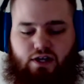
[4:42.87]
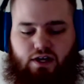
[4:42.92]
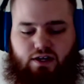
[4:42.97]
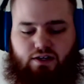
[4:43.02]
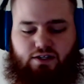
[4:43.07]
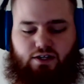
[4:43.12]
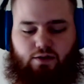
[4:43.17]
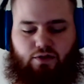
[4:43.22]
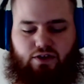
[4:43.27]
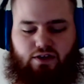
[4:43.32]
and
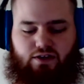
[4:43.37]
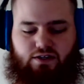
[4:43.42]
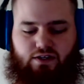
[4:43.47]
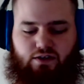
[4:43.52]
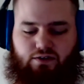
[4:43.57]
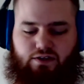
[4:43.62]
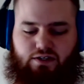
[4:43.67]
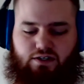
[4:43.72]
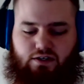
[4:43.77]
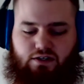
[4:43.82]
some of these
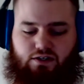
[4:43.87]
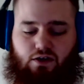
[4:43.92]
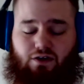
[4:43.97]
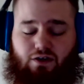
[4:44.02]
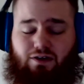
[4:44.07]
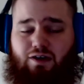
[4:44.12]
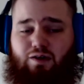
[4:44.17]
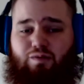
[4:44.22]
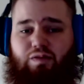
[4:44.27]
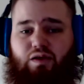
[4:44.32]
illnesses
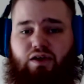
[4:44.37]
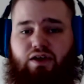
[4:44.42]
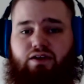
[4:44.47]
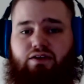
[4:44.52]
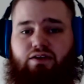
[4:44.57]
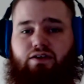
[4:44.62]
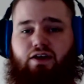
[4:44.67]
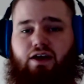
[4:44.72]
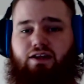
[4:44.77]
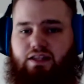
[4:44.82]
are, but
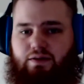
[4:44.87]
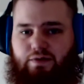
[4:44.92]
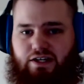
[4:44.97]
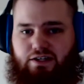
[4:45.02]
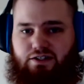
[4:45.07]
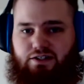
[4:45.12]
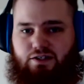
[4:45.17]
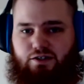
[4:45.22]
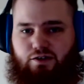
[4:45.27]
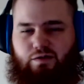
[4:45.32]
not limited
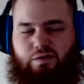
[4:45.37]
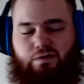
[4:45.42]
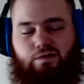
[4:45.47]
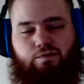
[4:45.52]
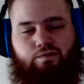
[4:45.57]
to,